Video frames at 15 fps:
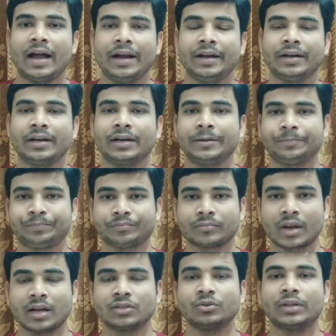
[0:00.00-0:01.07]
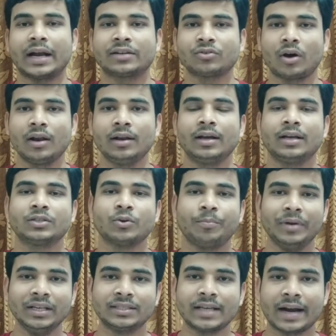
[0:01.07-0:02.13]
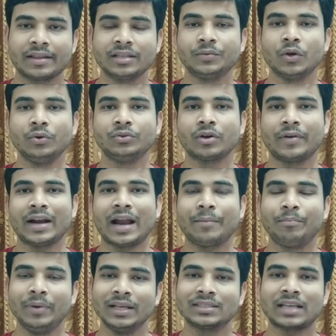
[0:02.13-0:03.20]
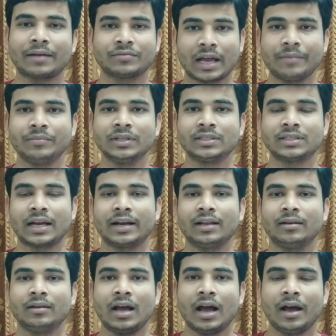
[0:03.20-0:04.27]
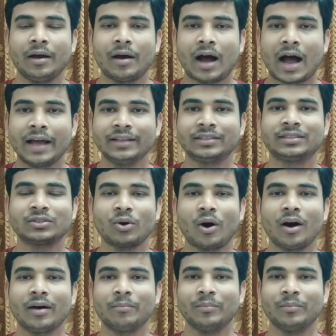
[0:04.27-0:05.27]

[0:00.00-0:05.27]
And uh, so that's all. So please share this video with your friend and please subscribe this channel. I saw